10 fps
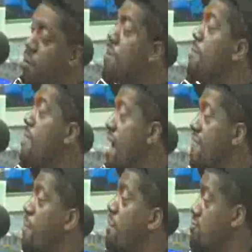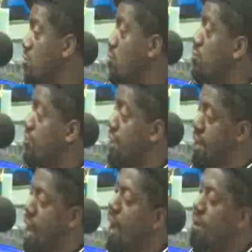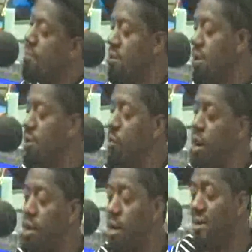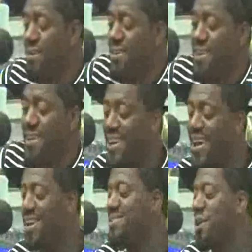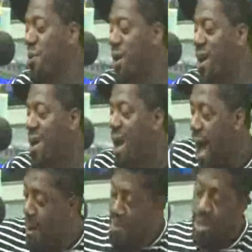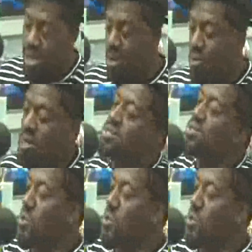but we've been married for about 2. Yeah, all right. But anyway, so I'm in there. We in a